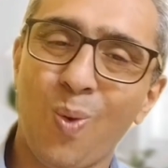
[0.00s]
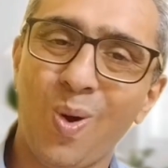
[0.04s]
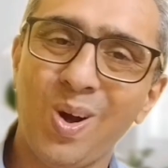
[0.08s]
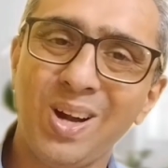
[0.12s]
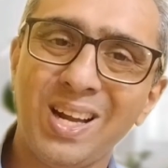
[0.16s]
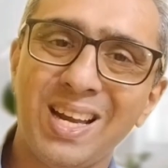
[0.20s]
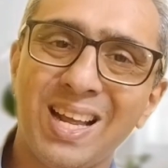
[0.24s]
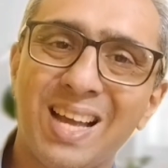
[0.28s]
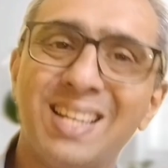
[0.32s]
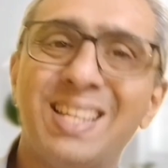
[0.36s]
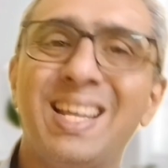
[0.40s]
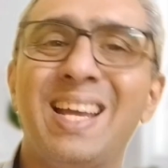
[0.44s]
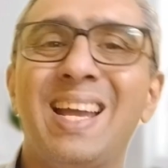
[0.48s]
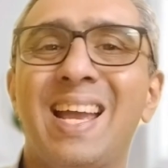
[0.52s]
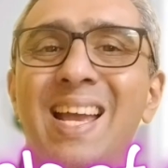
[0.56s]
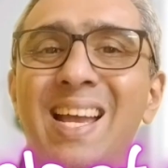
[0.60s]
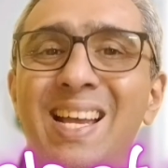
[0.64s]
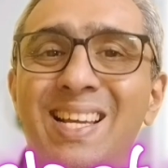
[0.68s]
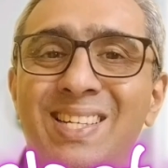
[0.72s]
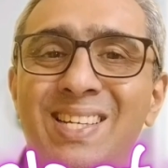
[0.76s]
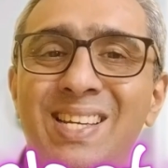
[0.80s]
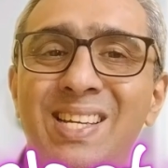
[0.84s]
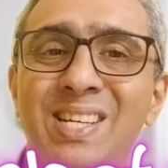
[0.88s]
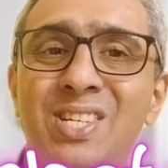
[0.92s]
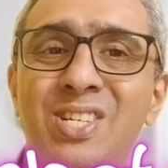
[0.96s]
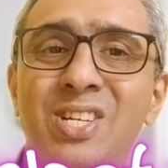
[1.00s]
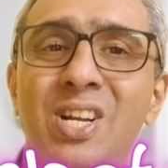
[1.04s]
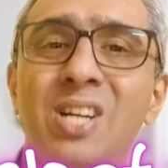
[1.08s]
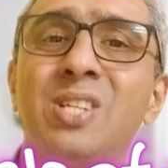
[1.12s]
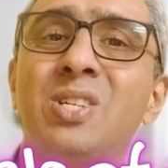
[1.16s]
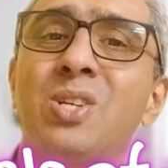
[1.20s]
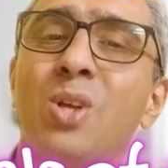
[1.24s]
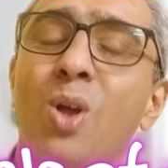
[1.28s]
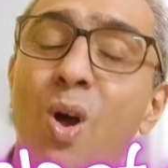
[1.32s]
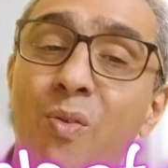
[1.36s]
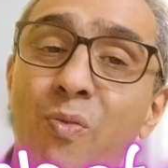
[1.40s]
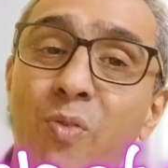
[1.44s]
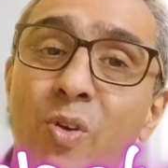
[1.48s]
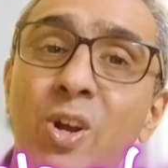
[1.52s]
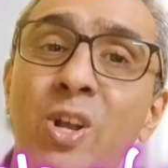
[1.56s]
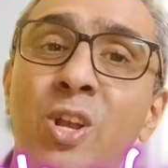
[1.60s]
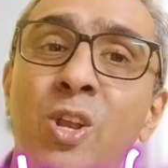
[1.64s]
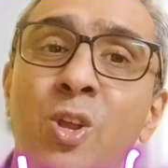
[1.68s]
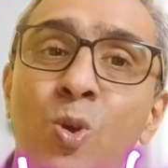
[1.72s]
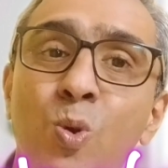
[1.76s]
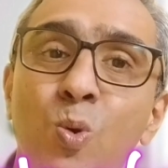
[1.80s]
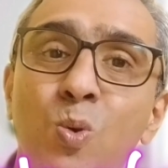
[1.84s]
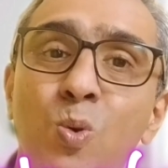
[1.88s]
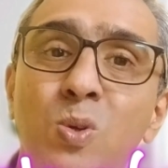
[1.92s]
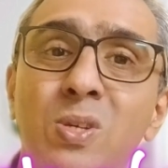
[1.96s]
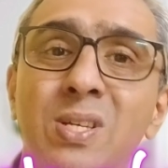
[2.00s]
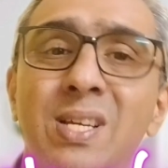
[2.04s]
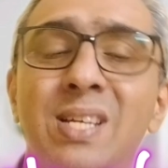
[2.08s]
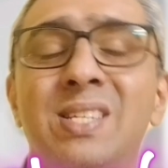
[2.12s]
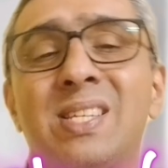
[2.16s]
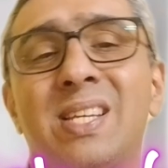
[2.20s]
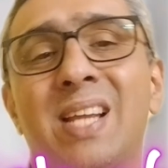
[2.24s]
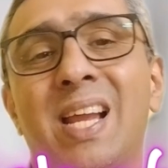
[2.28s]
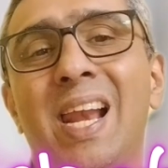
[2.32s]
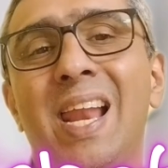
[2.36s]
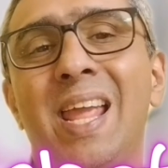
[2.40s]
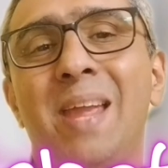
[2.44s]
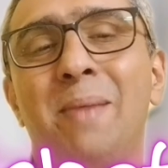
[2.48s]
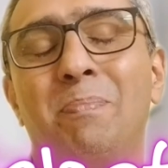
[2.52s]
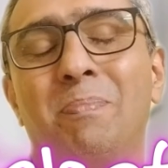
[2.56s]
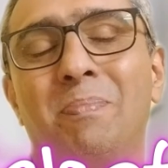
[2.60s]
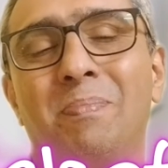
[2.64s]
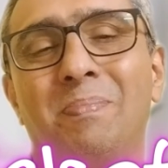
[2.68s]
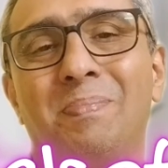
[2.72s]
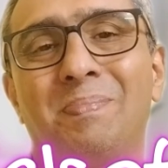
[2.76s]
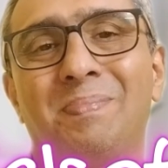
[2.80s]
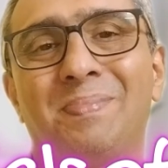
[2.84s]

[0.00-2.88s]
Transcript: What are the essentials of a nuisance claim?